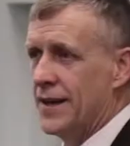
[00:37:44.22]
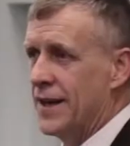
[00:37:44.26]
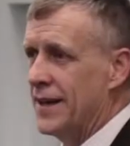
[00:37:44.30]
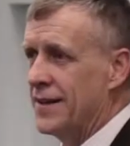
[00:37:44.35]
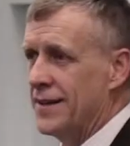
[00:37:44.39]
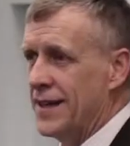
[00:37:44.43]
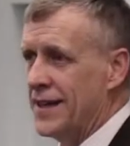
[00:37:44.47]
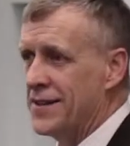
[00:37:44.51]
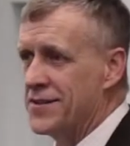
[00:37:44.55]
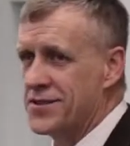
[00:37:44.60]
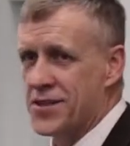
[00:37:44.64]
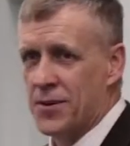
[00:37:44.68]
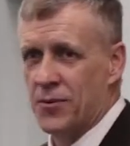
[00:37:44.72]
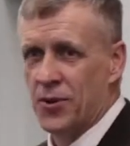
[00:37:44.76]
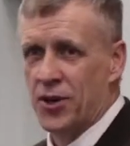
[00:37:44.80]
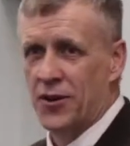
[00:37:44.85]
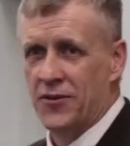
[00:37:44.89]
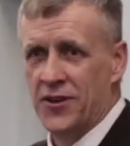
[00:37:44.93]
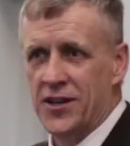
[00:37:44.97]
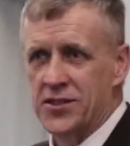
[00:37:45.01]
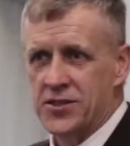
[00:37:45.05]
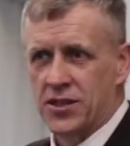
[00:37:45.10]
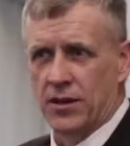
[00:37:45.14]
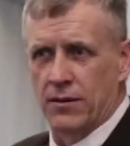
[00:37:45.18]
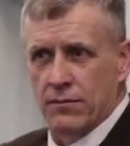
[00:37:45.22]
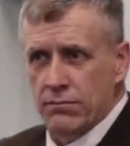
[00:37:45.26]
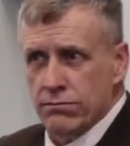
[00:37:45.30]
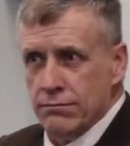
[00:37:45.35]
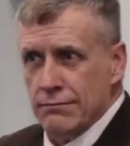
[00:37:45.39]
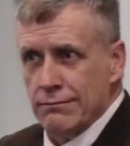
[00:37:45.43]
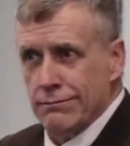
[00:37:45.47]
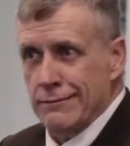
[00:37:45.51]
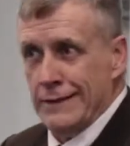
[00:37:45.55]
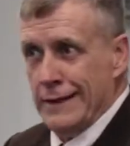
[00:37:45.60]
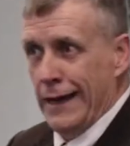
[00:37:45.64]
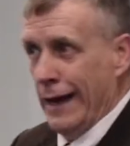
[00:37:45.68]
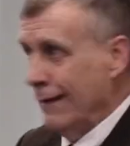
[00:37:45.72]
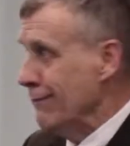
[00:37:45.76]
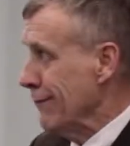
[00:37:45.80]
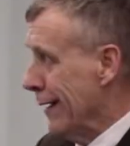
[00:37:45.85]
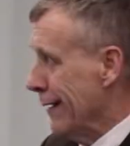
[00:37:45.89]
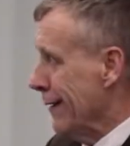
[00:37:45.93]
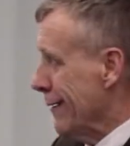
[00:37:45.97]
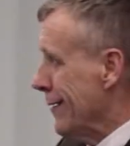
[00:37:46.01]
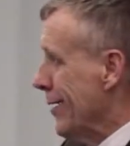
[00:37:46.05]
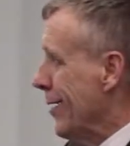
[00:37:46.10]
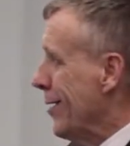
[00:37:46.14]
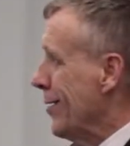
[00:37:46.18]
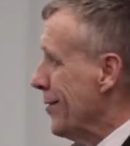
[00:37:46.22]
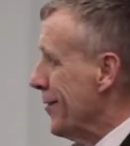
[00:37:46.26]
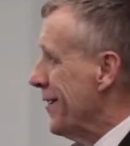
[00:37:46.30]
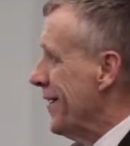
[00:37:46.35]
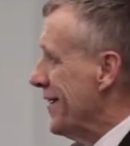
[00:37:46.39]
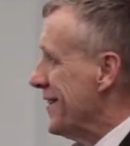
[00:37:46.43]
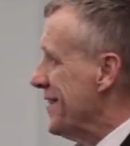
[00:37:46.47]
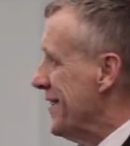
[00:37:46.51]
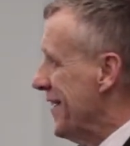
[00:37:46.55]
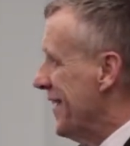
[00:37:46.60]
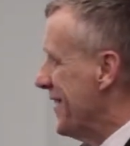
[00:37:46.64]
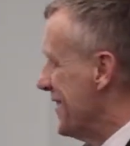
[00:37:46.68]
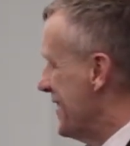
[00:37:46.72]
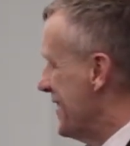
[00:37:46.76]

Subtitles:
And someone over here is going, I'm rather cold, aren't you?